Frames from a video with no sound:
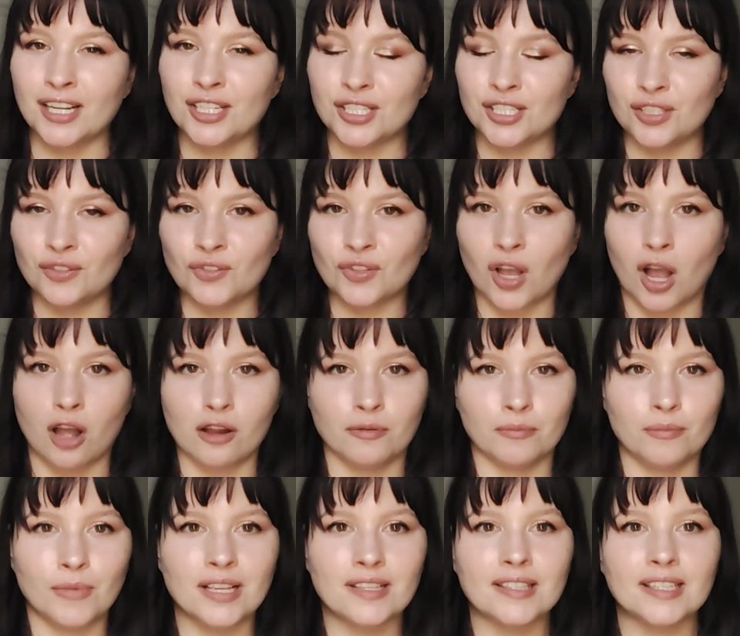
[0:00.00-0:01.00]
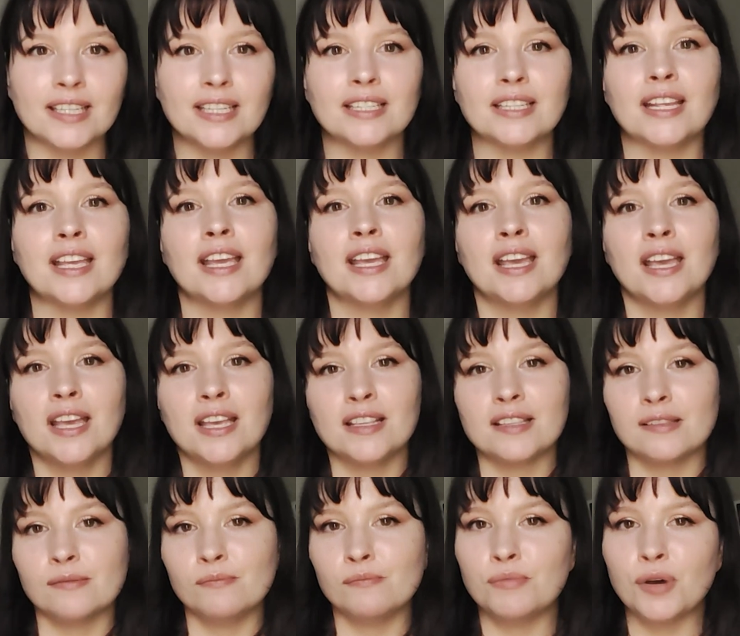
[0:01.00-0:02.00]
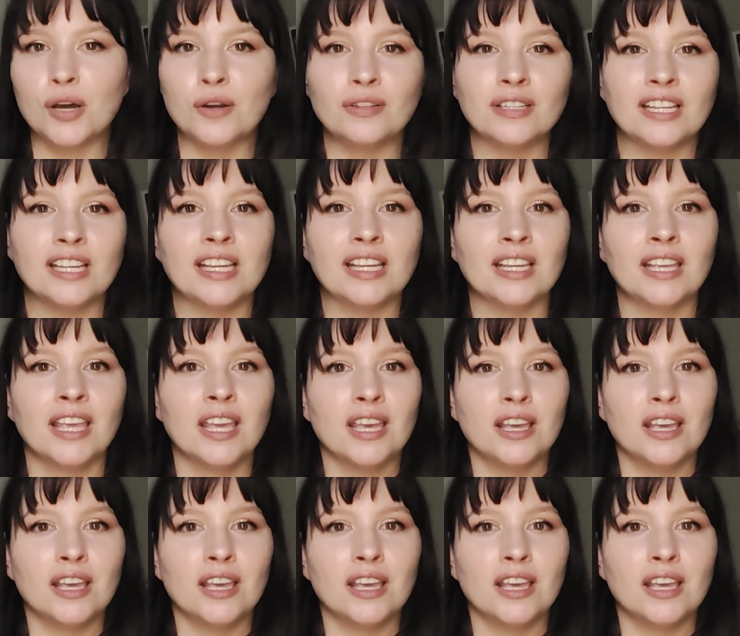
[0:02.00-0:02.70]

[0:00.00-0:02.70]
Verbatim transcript: I just use cotton muslin, some boning,